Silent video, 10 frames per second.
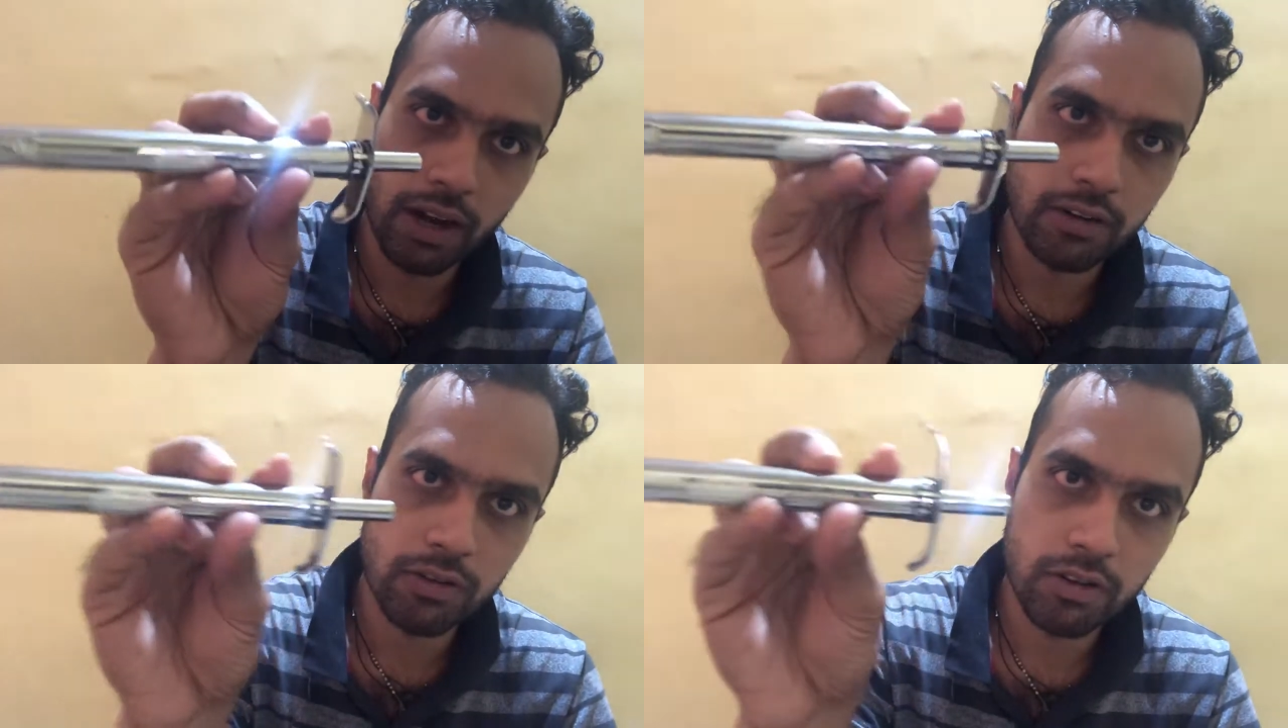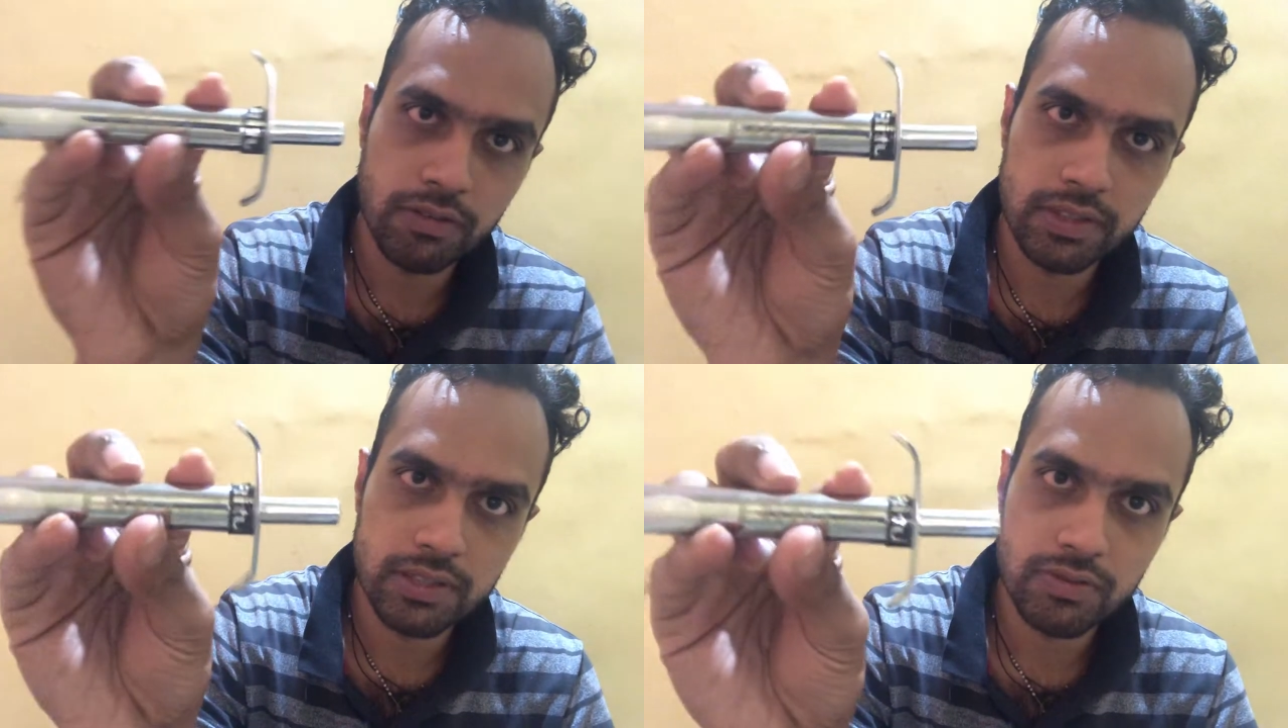I don't know
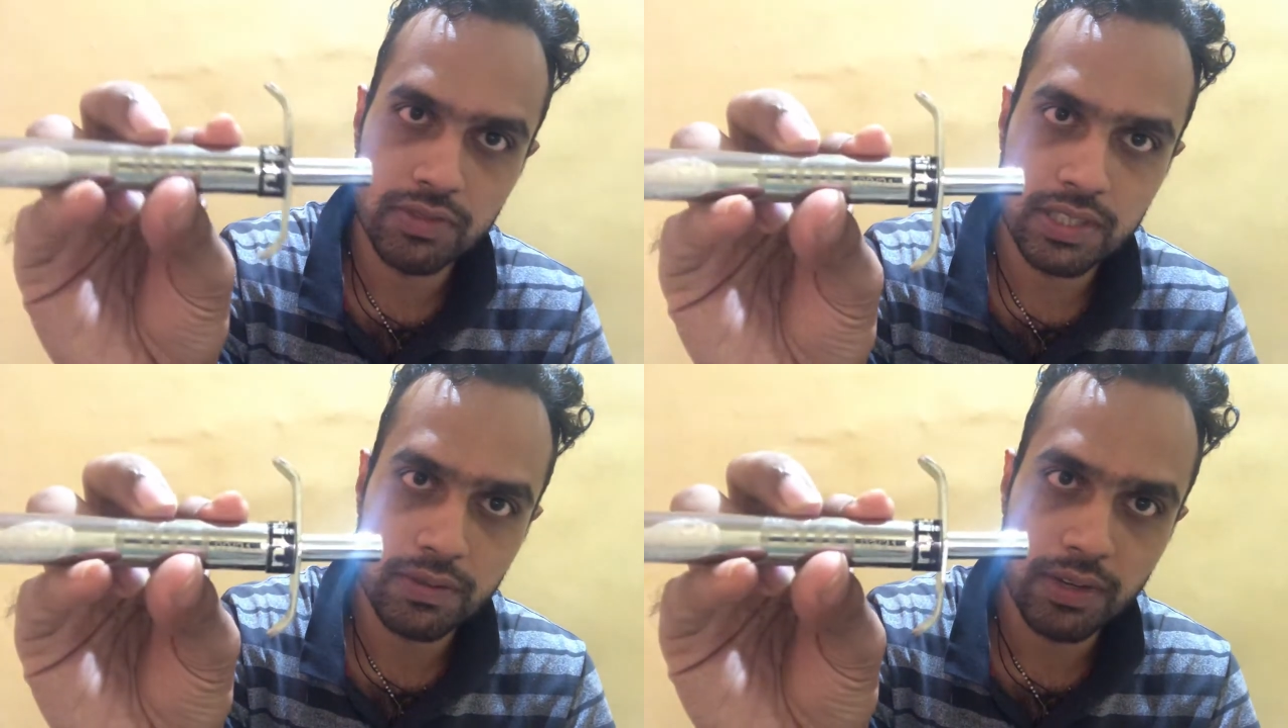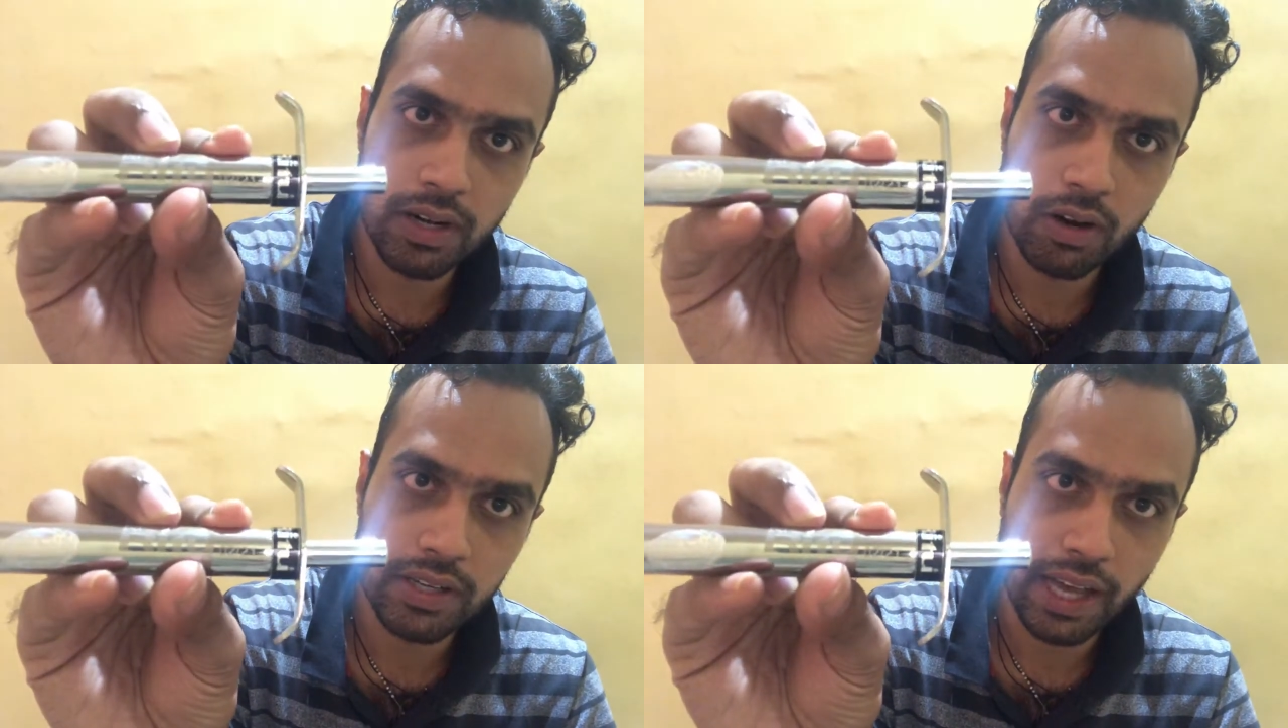if it's
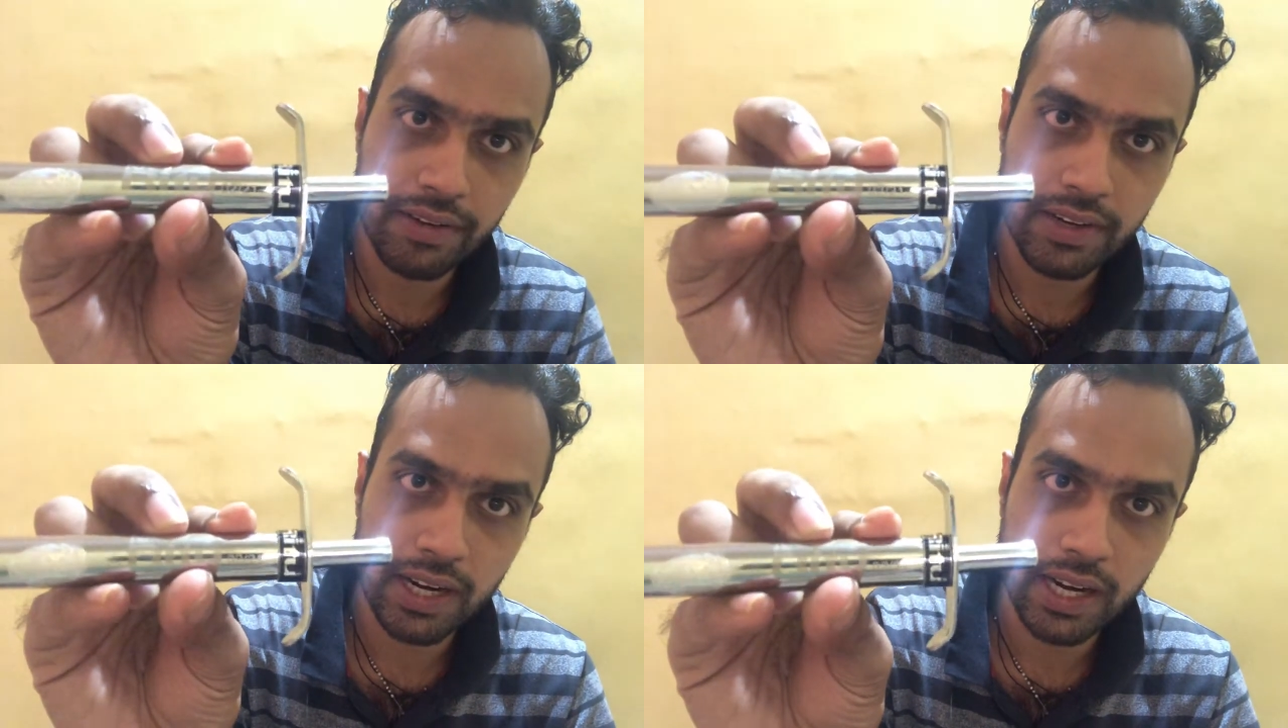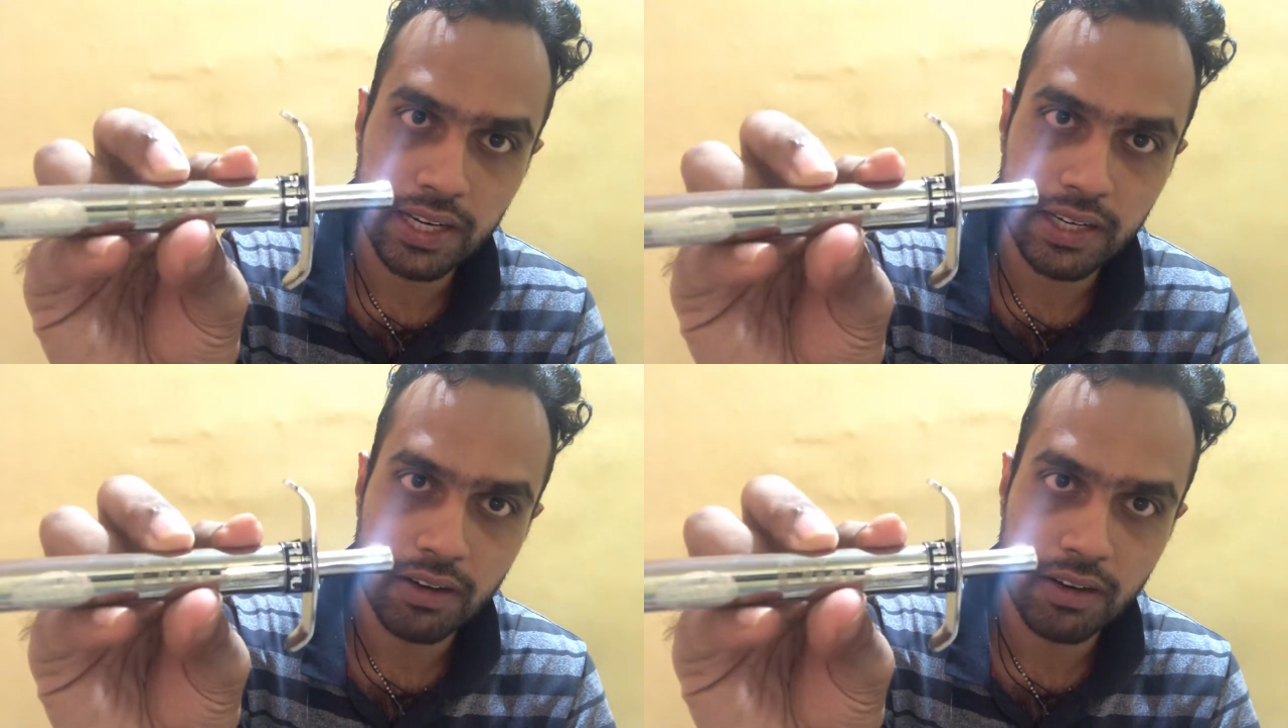visible on camera right